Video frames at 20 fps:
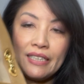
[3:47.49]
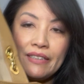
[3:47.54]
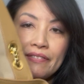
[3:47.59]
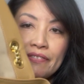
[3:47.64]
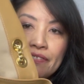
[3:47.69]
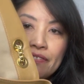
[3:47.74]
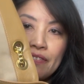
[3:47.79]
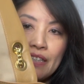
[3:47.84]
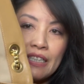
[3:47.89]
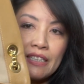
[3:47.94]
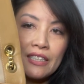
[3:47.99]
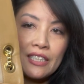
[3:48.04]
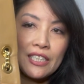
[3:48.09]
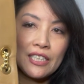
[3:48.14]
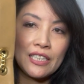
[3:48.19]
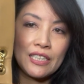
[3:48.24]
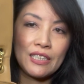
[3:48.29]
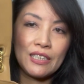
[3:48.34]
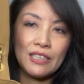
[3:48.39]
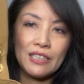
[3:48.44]

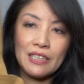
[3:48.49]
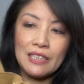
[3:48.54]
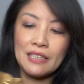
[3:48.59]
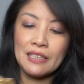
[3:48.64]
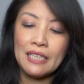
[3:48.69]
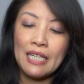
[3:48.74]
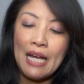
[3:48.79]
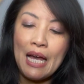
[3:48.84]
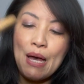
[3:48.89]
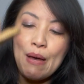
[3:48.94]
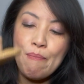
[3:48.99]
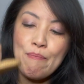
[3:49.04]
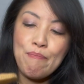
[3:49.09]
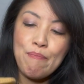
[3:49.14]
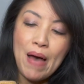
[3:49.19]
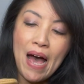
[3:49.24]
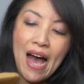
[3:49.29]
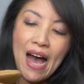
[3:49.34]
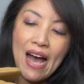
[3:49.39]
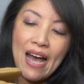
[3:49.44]
functional
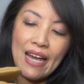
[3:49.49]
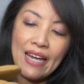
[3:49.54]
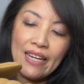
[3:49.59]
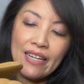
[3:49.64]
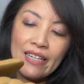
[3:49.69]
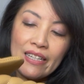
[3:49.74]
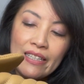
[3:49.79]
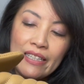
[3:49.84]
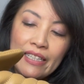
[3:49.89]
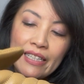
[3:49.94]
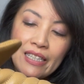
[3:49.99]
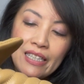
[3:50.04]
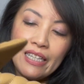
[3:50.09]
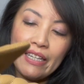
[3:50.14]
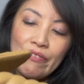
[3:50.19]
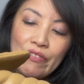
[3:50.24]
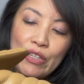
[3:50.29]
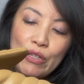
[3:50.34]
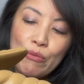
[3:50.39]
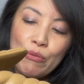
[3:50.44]
bag.
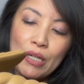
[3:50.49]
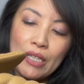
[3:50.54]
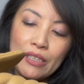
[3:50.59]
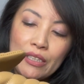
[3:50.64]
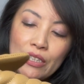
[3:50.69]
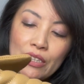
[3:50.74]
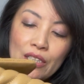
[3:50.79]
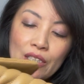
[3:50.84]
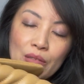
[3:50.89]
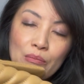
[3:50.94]
If you want to know